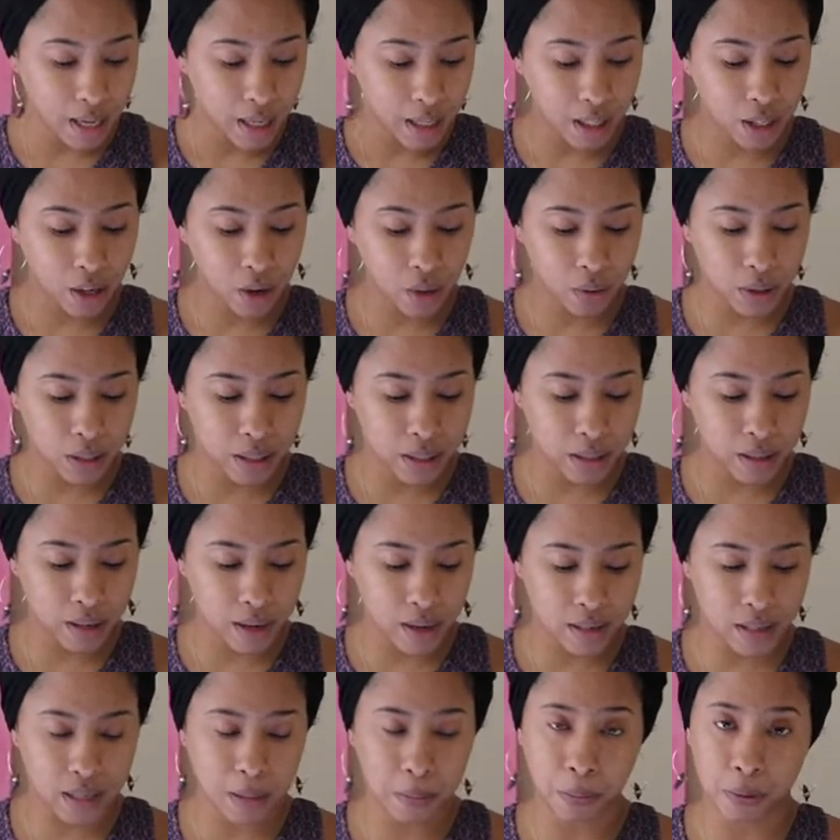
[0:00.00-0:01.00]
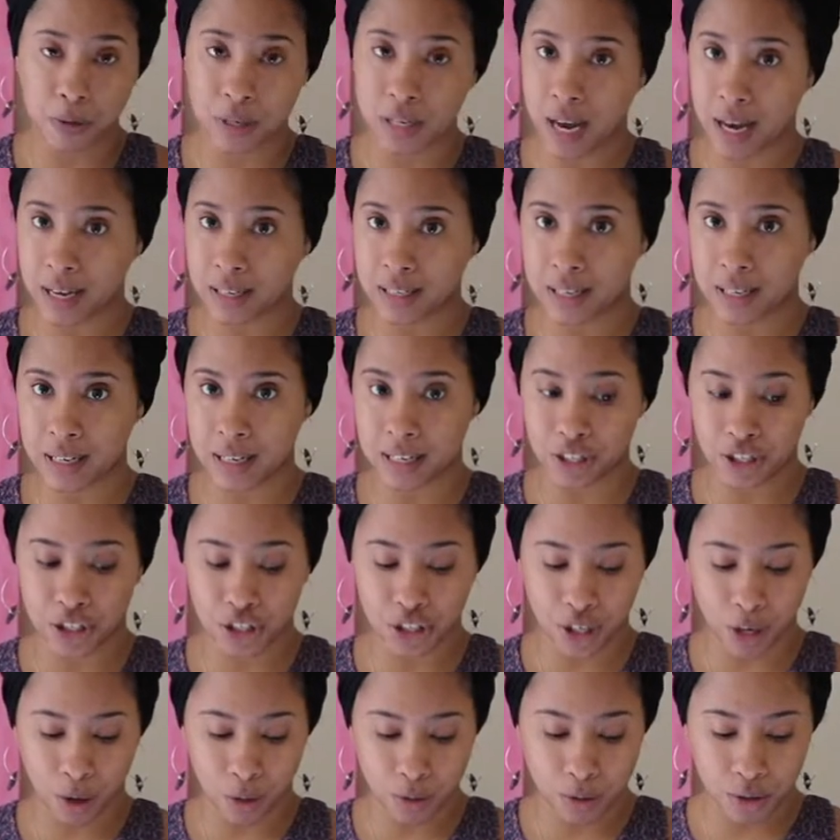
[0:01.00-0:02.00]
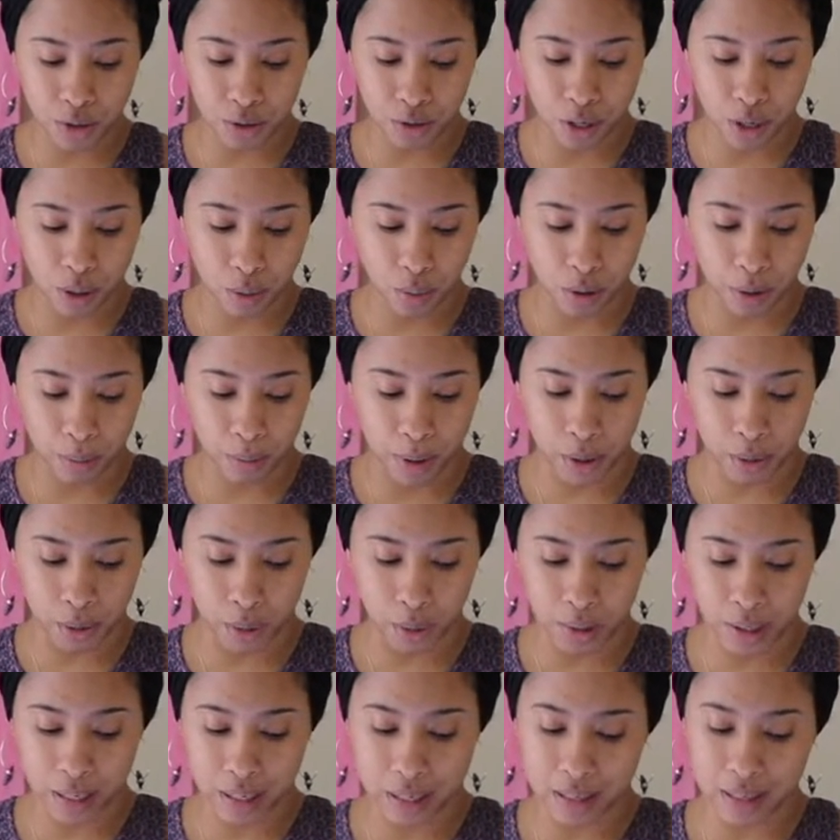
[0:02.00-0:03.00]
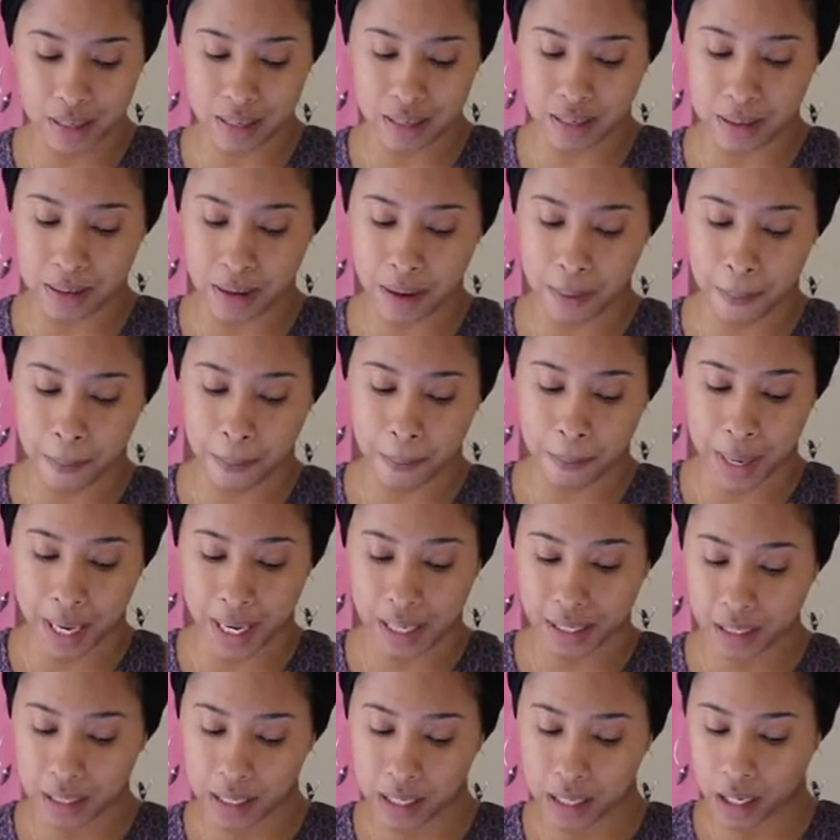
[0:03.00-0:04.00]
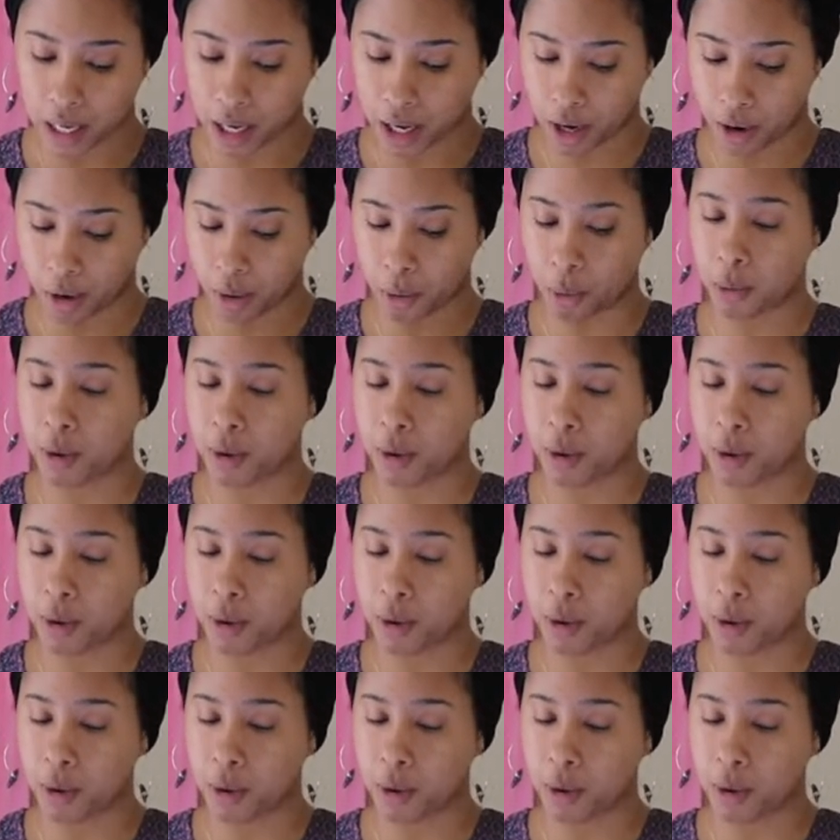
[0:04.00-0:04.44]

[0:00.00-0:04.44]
He only delights in protecting and sheltering a woman who needs his manly care,